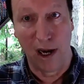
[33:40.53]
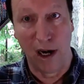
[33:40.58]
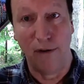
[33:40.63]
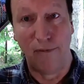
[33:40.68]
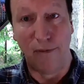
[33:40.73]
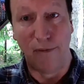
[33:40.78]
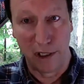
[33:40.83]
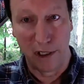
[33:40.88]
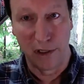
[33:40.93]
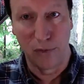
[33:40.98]
of
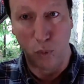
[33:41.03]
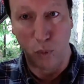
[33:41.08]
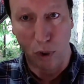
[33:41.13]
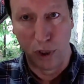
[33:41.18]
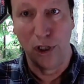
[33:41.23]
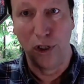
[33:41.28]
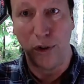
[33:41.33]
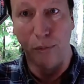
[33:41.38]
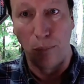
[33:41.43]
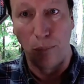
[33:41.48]
his
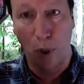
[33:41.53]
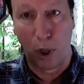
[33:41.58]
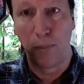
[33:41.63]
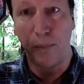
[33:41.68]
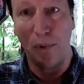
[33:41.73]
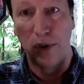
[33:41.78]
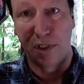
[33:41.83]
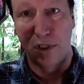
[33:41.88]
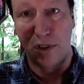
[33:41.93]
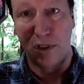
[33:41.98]
will,
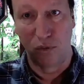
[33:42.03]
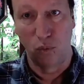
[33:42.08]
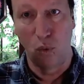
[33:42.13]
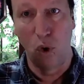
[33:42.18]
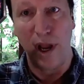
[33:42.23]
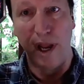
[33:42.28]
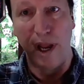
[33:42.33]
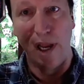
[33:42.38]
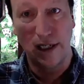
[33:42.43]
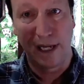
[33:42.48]
purposes,
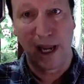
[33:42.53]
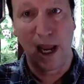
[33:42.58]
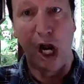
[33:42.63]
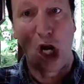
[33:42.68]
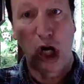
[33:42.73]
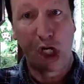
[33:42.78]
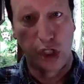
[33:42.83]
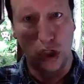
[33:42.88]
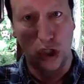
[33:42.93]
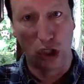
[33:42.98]
ways,
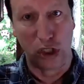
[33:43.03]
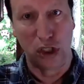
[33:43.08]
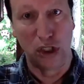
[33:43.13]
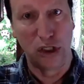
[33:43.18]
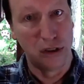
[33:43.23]
character,